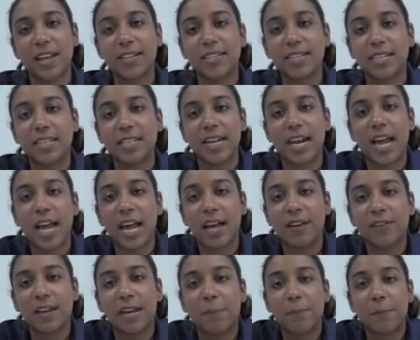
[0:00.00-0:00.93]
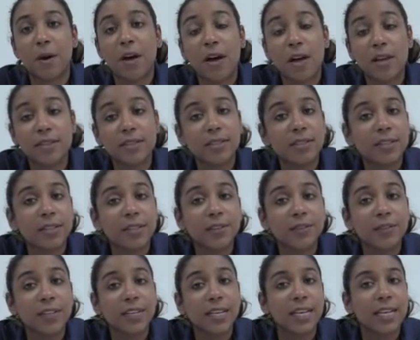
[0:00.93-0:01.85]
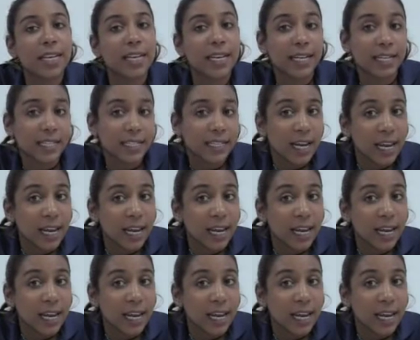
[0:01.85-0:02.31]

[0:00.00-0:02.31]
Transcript: Does it have a positive, a